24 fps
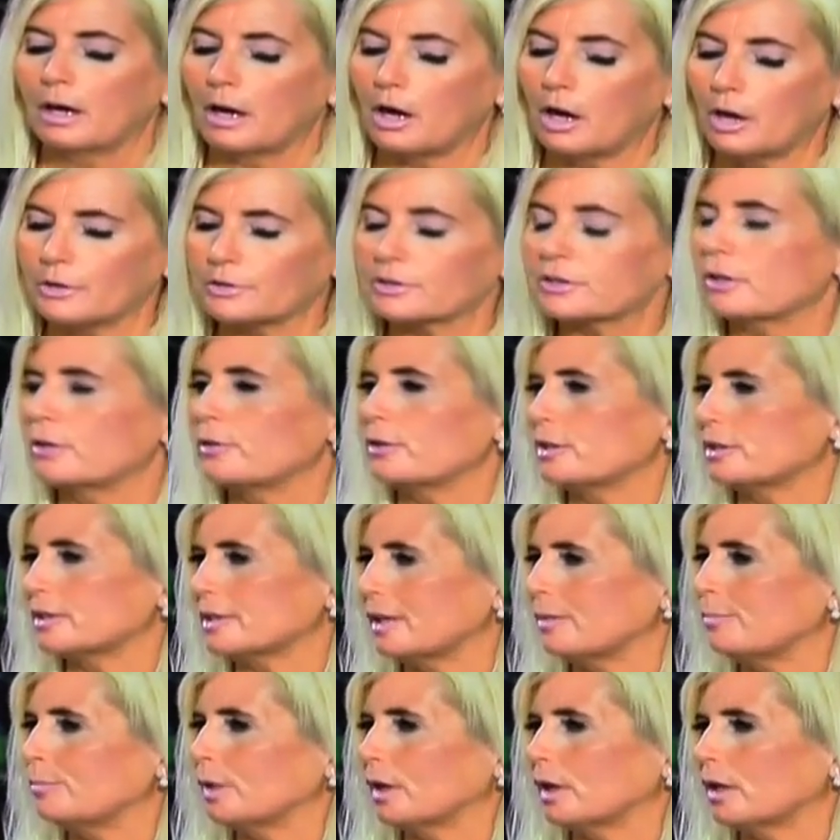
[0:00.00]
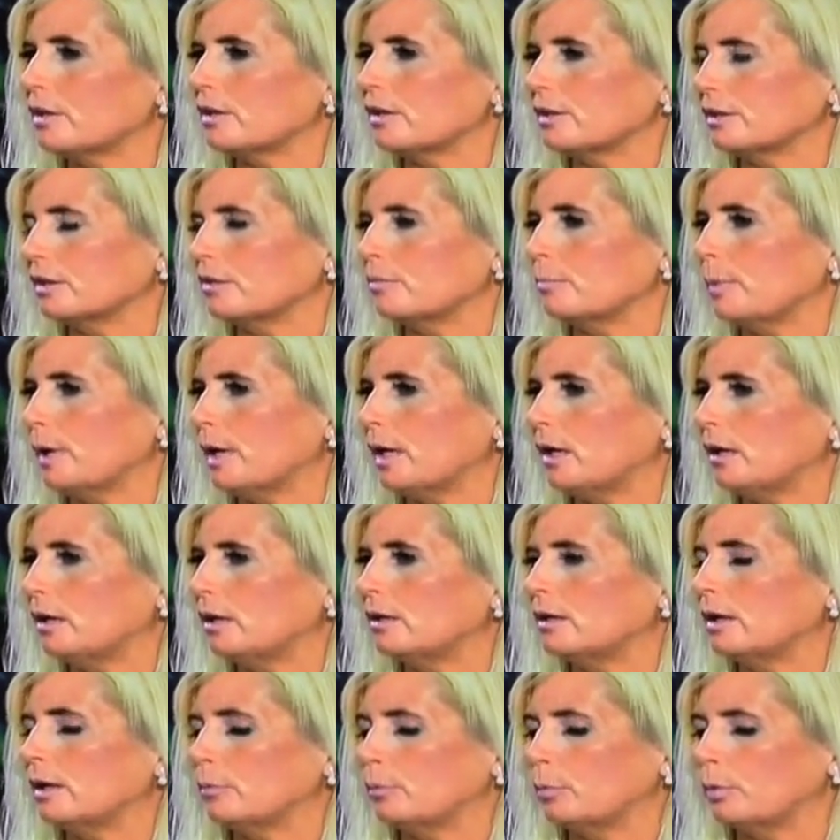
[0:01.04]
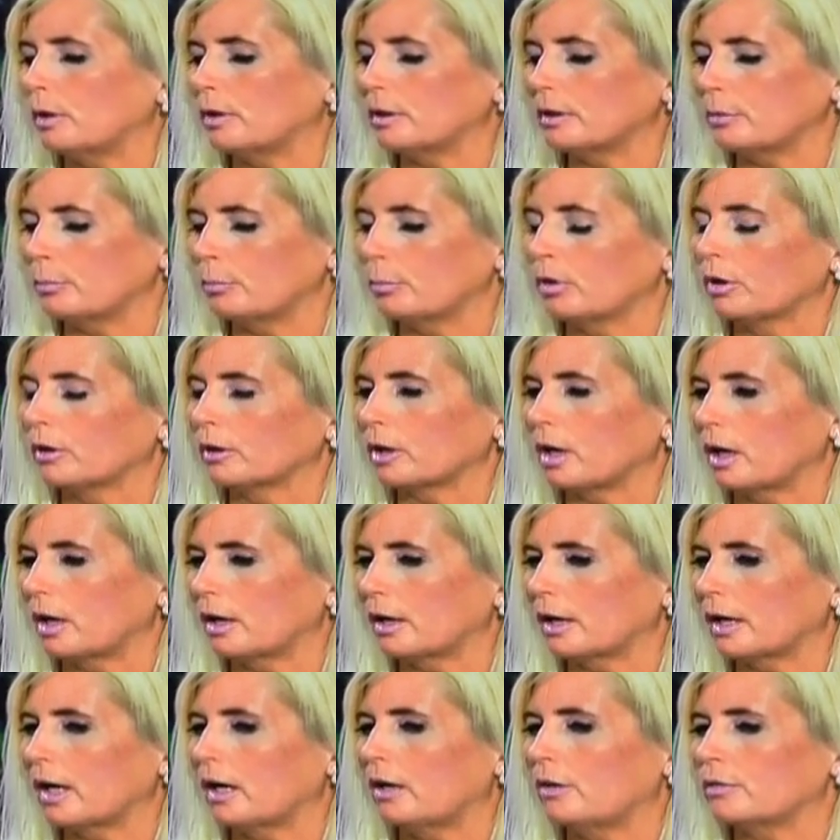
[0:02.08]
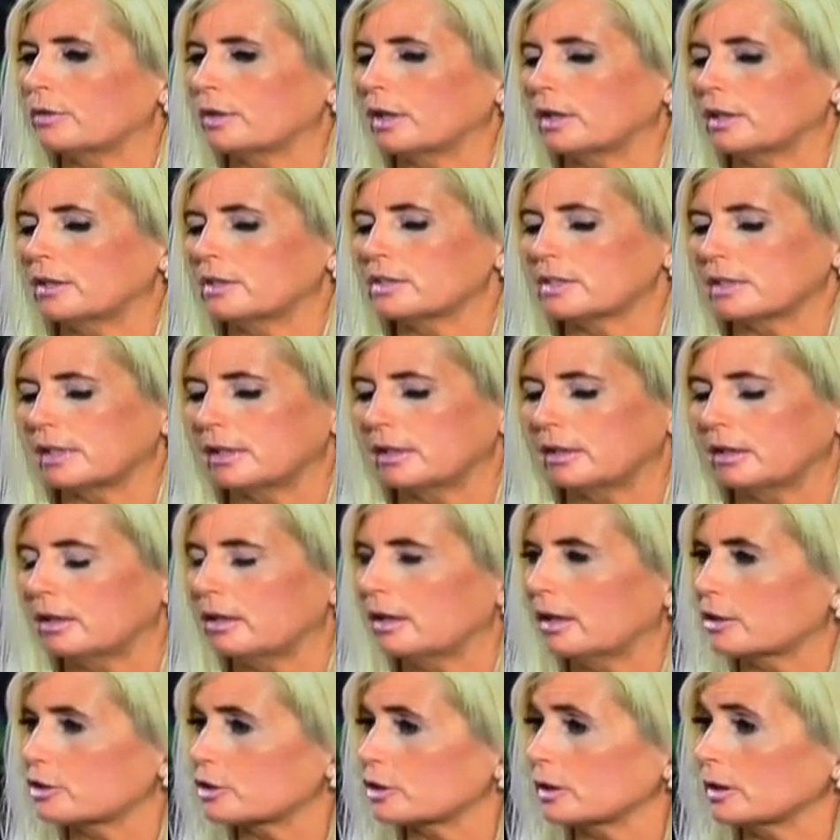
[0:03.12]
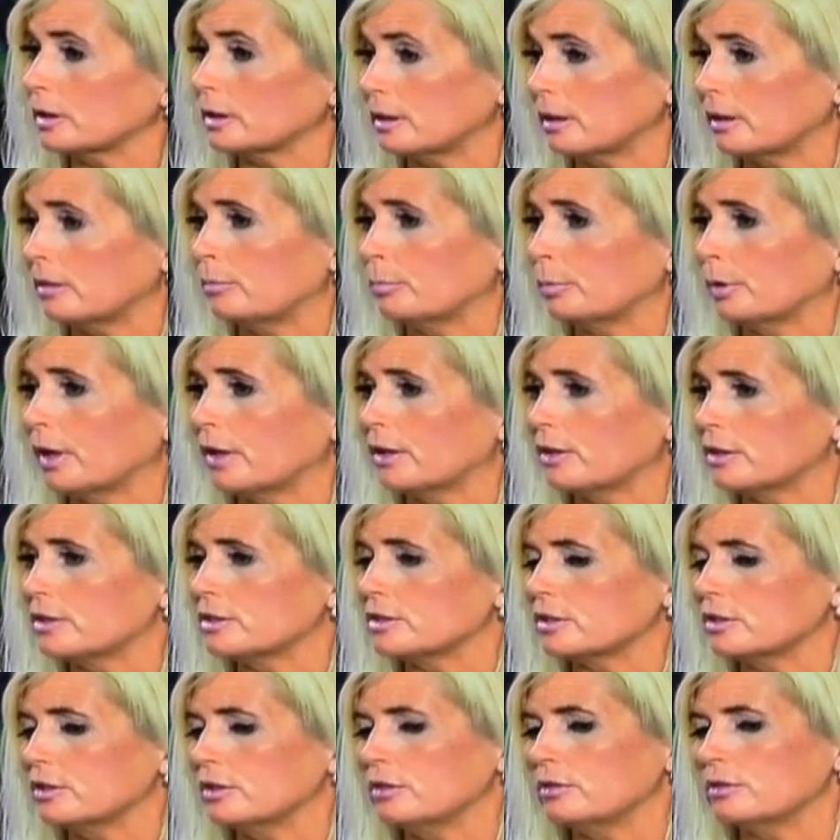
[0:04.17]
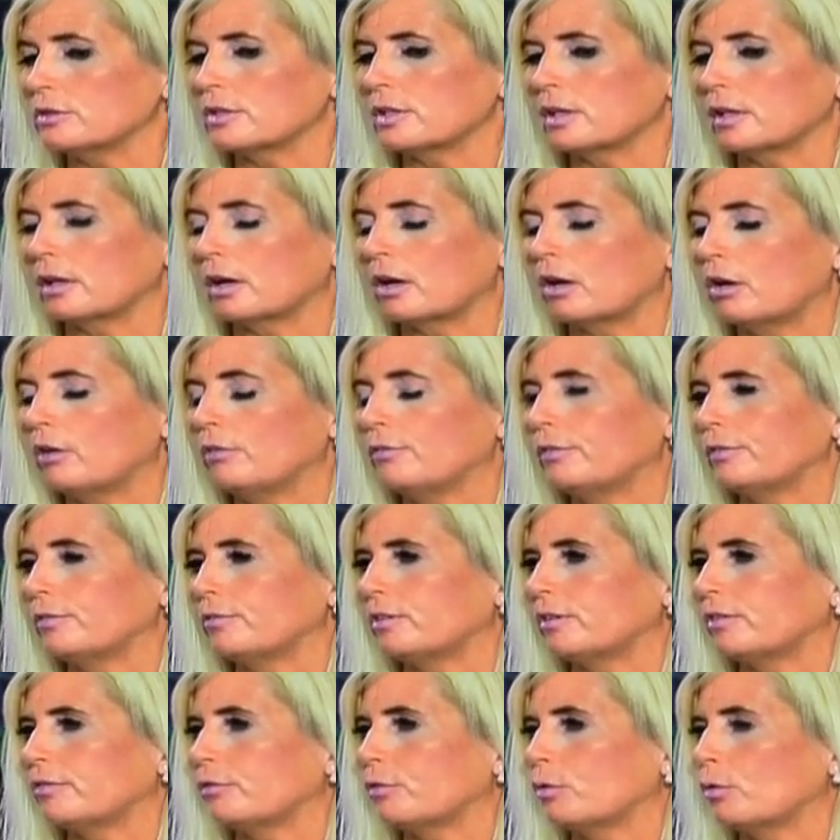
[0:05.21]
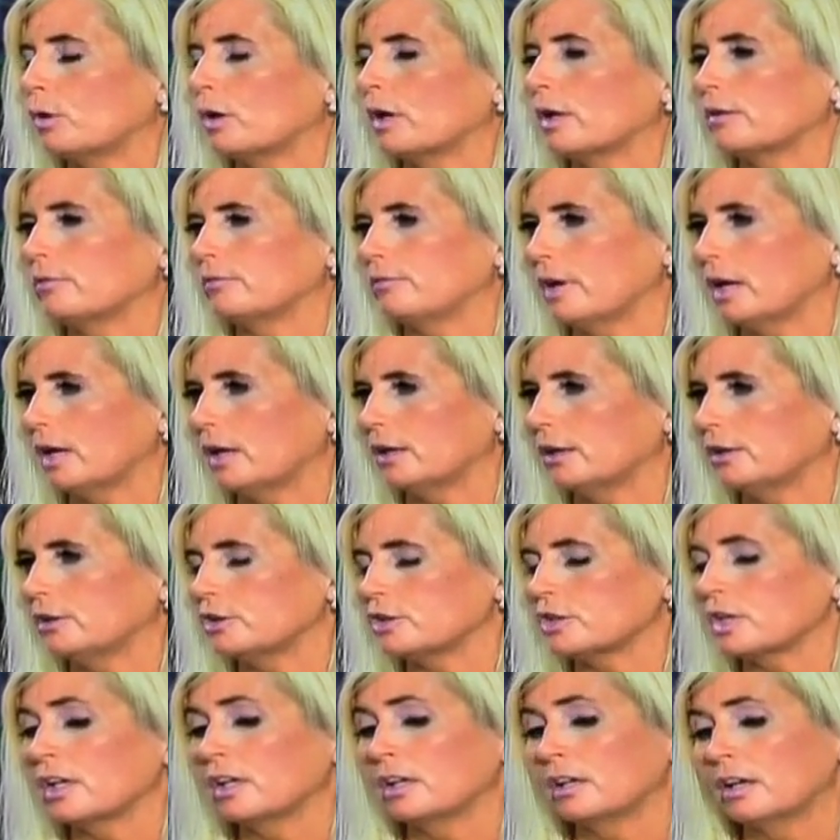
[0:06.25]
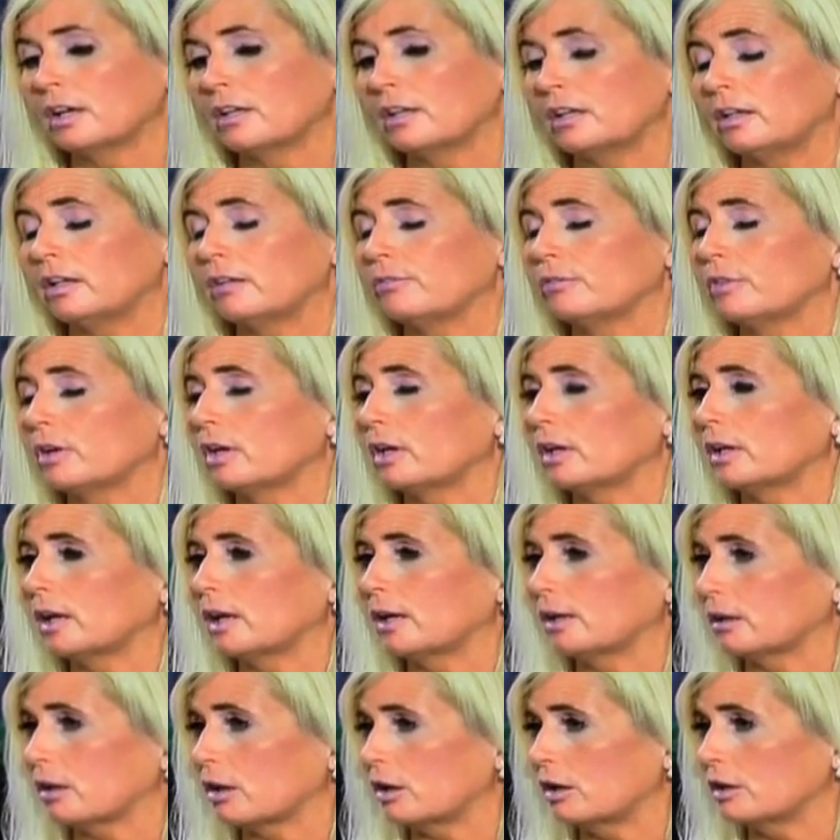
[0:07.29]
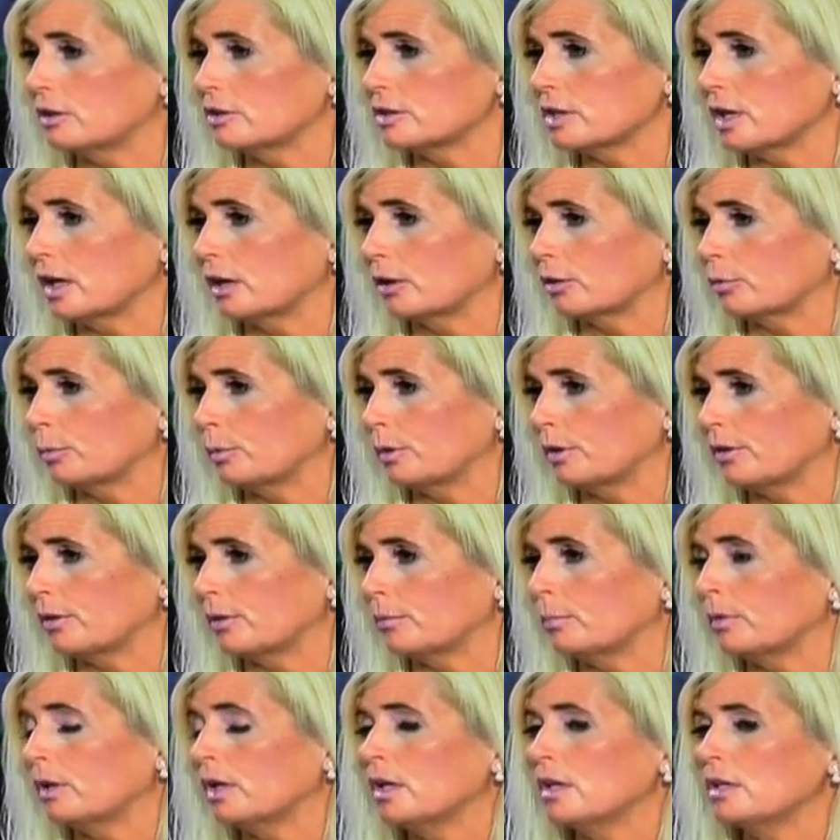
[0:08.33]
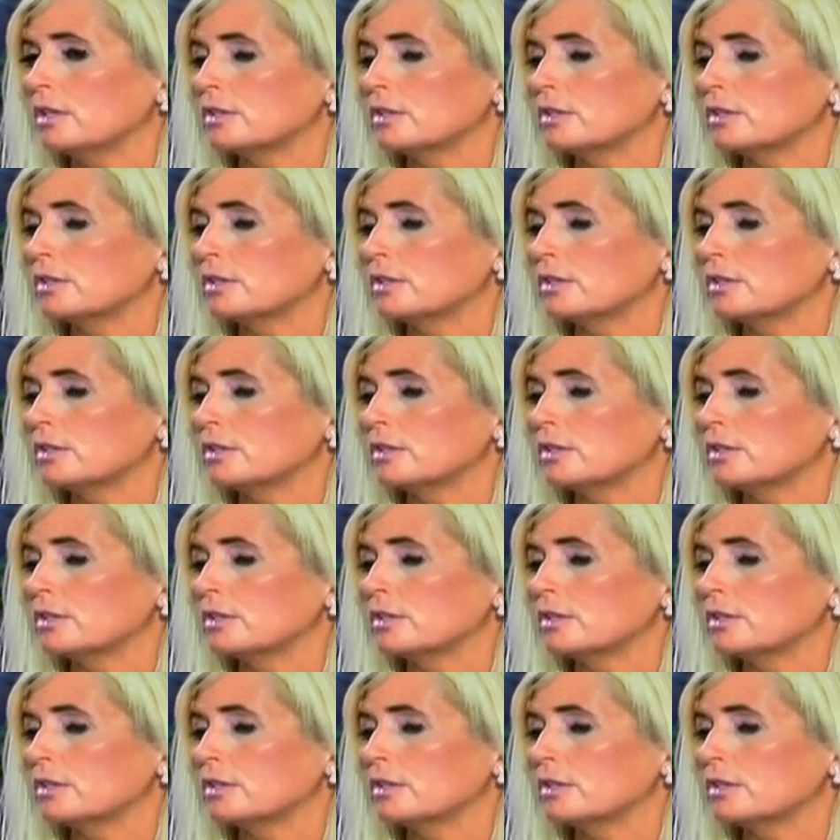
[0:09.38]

Also on the same night of the debate, word got out, and CNN actually did break this news, that all 54 had vanished and they have not had contact with them.